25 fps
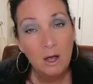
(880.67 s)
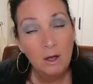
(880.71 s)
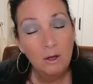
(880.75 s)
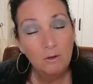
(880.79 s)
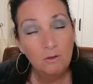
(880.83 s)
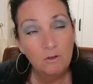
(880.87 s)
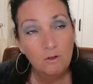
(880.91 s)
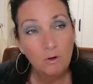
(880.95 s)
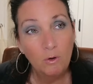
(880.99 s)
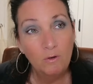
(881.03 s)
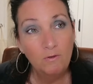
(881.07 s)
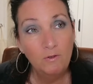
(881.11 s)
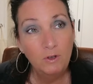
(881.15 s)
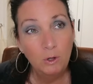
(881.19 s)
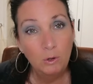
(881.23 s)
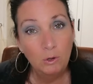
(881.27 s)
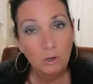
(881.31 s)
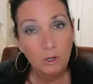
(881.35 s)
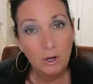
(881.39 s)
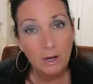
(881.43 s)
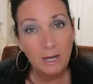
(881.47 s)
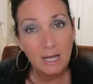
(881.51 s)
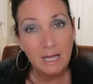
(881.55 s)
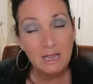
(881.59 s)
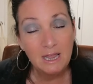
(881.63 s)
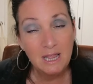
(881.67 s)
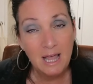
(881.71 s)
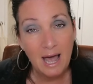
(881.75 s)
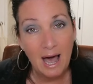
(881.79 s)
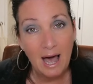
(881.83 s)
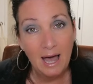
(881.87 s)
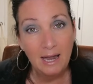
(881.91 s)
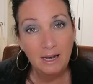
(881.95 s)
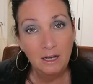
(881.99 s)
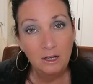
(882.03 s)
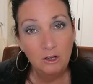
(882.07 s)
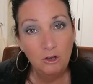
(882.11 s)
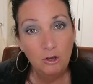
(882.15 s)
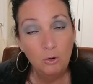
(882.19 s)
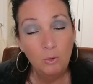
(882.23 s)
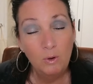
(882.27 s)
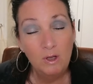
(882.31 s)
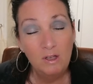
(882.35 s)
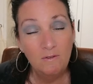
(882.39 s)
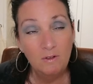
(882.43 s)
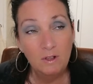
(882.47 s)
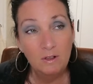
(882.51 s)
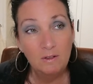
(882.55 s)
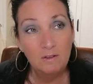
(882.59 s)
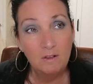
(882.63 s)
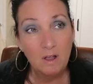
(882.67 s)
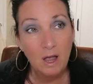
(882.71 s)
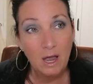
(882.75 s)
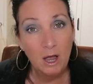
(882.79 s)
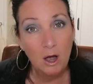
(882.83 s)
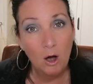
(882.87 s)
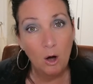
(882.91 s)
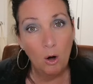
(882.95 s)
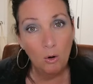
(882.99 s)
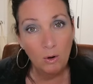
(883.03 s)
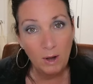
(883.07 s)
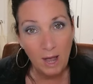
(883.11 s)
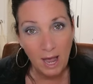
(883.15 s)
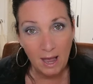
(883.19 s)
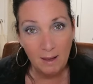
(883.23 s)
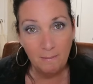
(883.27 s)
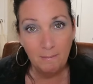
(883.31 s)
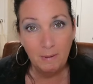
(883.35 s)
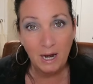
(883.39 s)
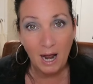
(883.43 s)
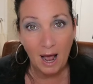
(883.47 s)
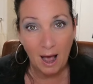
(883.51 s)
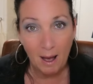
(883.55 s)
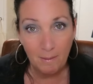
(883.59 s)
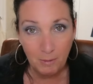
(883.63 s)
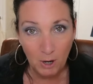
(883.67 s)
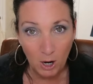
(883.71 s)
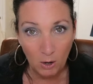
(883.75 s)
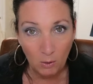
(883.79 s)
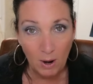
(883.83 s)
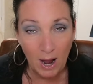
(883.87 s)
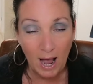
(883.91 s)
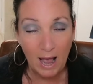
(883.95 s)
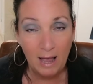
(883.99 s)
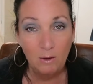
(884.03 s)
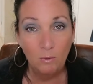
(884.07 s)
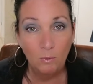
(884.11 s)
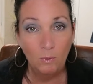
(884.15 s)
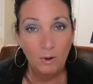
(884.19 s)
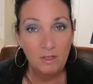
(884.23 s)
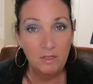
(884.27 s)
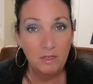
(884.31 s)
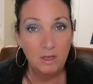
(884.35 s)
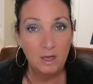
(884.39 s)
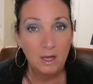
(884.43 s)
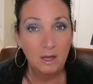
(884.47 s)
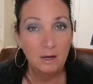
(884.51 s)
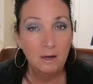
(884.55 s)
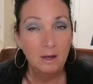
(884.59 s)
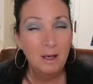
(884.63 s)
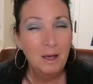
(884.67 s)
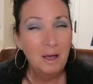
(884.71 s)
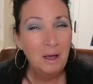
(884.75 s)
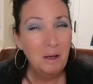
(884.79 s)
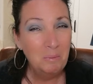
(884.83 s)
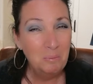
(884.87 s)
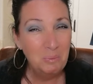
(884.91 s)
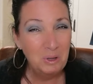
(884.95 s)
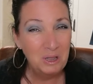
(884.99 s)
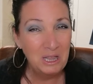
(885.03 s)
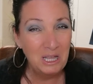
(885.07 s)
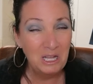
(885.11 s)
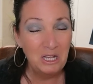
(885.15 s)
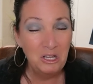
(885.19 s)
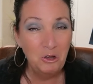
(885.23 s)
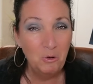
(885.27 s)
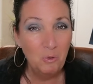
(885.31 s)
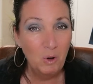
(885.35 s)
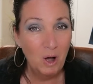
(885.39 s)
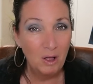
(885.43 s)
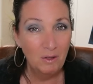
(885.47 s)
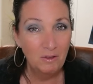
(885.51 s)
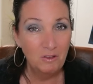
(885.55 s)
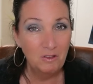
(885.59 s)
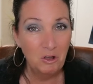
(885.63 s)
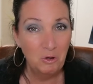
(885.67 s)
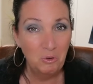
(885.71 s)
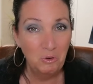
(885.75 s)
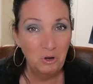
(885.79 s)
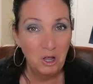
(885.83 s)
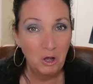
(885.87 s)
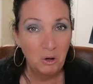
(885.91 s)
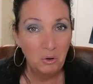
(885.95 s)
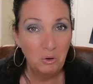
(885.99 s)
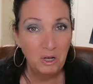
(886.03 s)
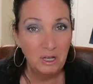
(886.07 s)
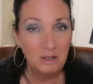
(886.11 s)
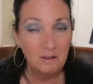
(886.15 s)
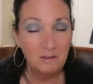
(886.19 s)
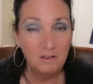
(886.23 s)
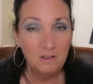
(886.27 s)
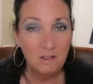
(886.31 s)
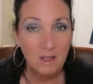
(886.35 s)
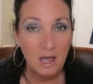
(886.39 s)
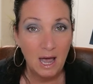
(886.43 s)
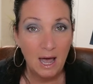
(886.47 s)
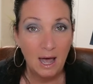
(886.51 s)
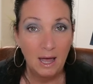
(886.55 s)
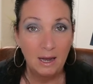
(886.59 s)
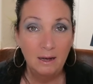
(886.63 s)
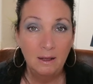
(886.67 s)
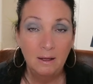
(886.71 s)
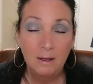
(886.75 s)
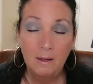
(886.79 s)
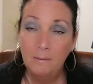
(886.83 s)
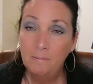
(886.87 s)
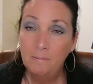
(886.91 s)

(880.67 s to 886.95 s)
So if you look at that and you even say, okay, but I'm all right with it, but then you also notice that,